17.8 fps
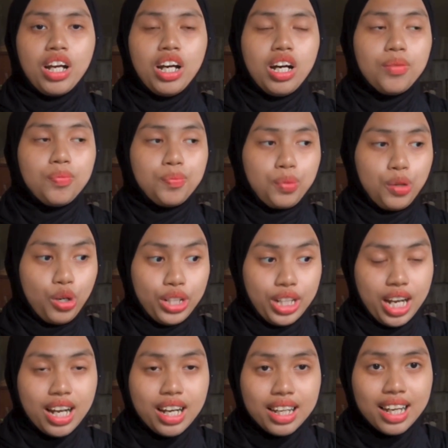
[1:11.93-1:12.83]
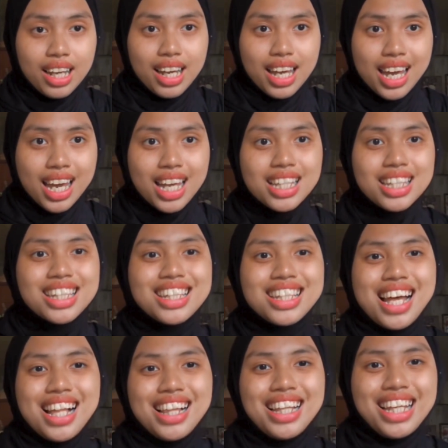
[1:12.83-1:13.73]
a product and
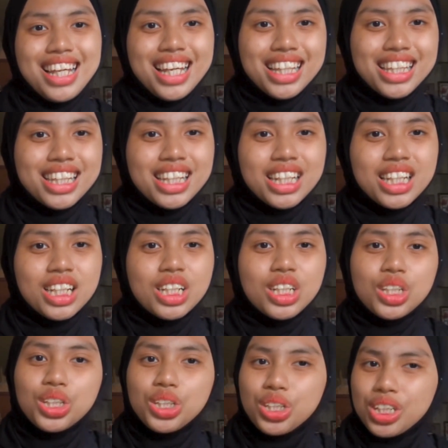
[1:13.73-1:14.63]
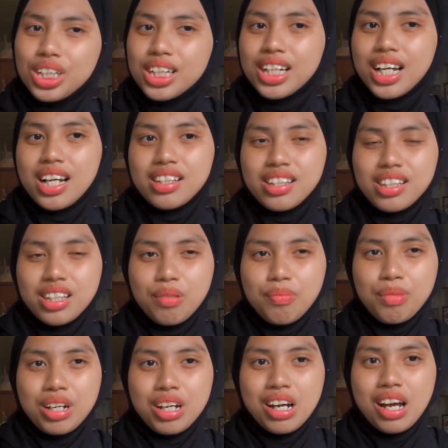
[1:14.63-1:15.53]
sell it to the
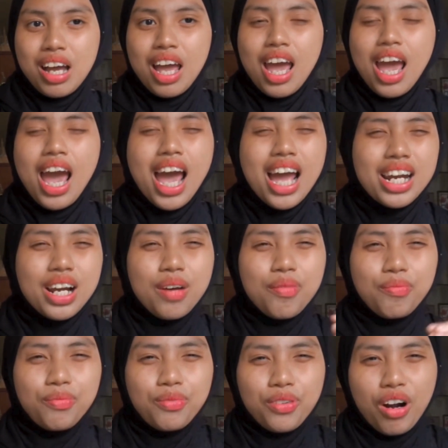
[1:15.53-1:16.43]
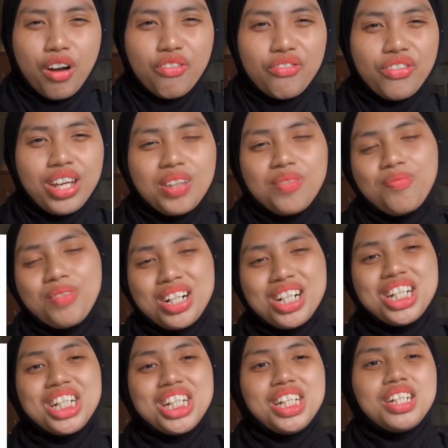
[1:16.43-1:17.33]
customer at a profit
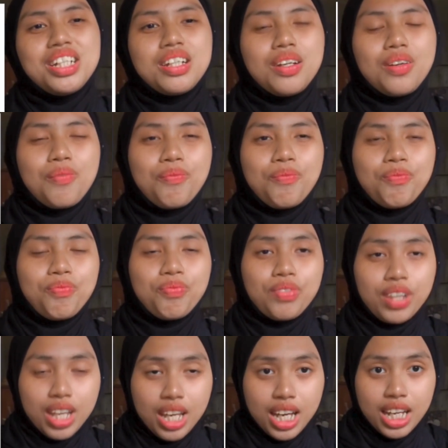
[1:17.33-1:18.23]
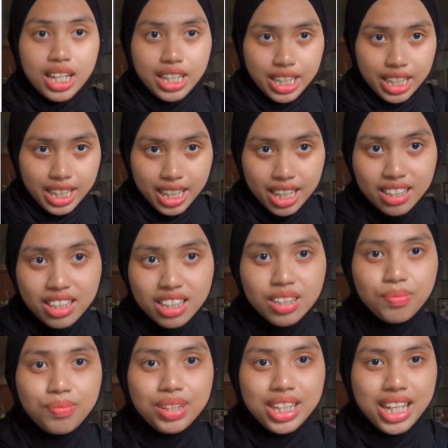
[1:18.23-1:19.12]
margin. The
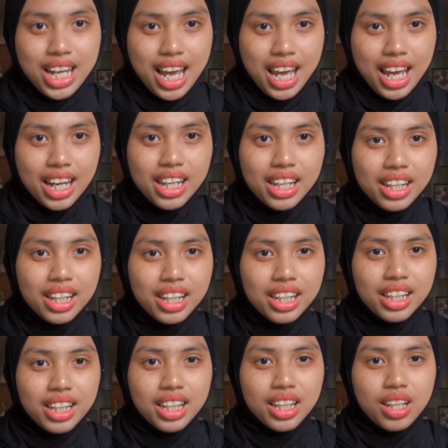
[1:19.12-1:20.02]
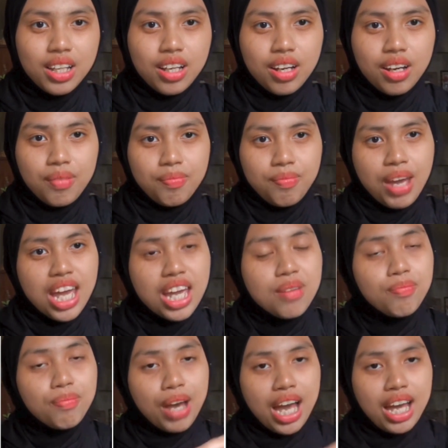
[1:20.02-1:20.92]
customer then
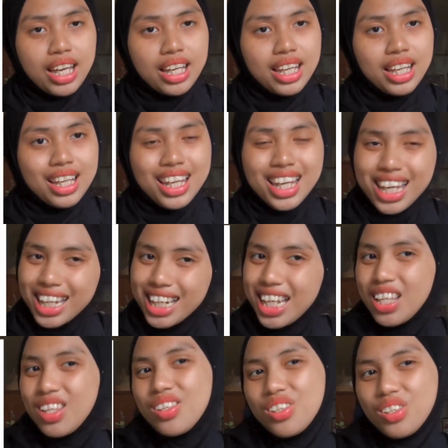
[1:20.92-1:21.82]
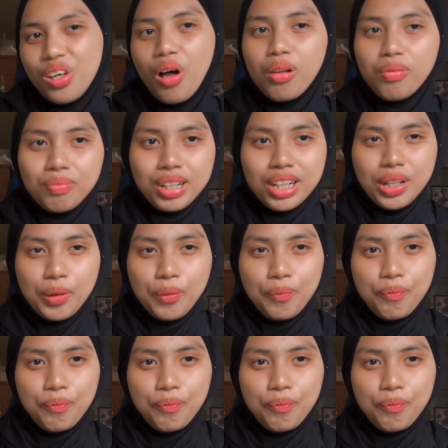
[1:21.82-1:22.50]
pay back in installment.